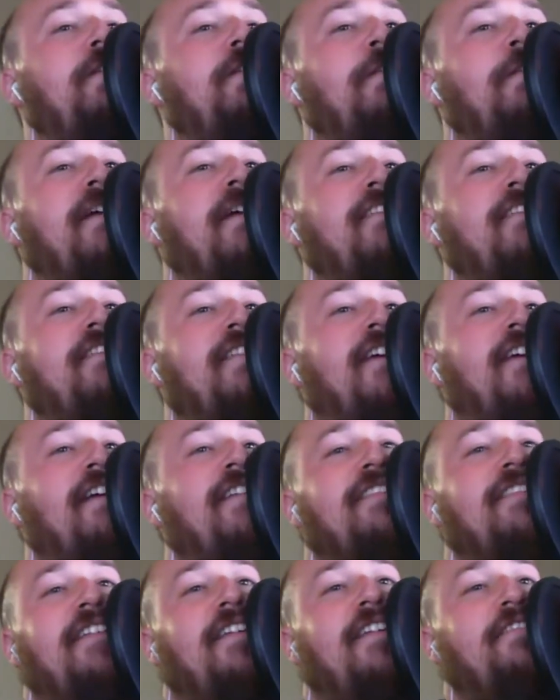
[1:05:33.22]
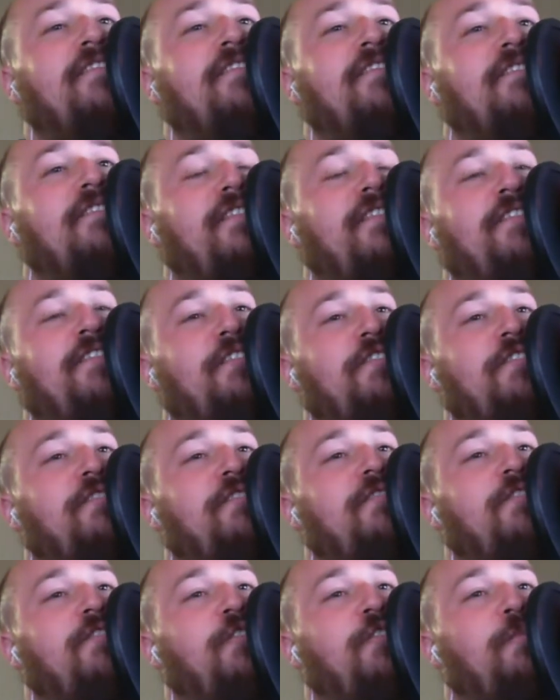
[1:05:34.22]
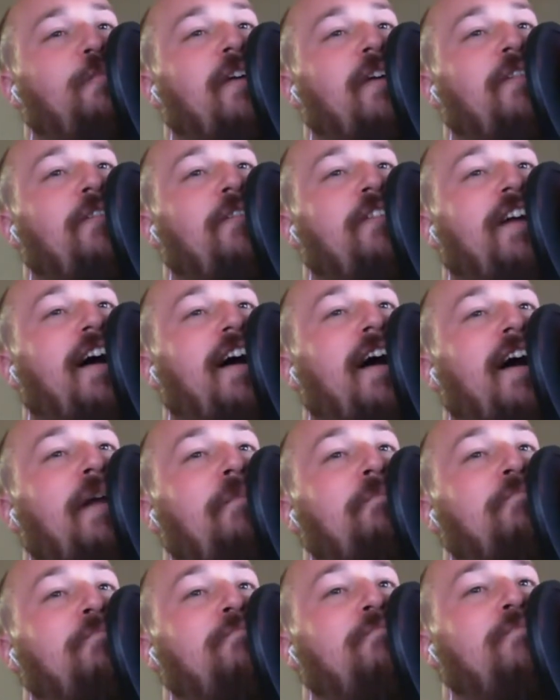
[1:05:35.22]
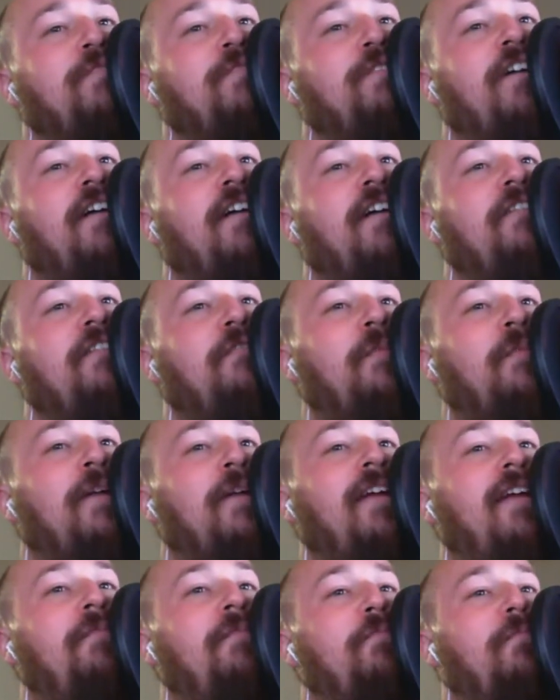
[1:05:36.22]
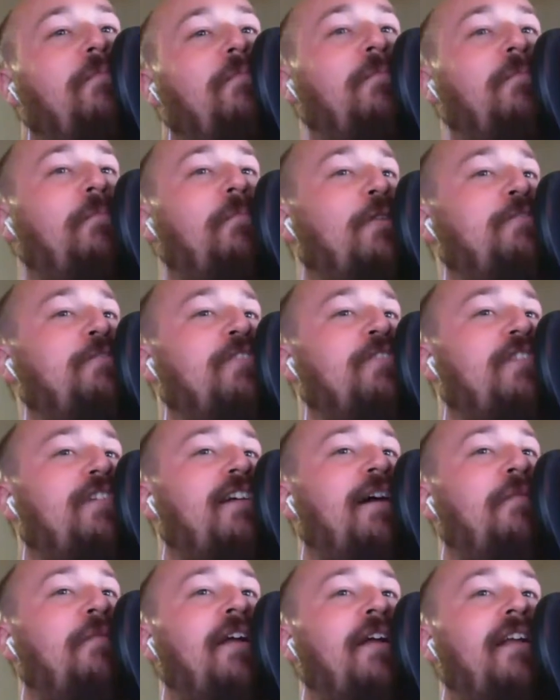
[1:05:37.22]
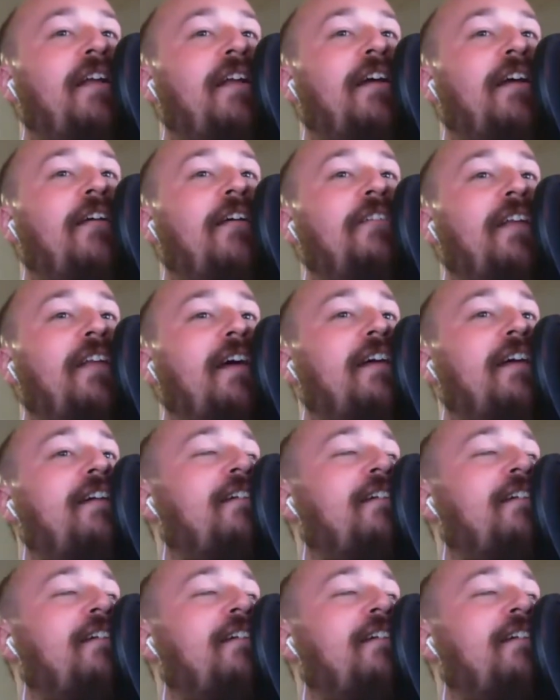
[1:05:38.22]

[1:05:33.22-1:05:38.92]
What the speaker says: biggest thing is that it's just too big of a time suck for me most of the time right now. Like,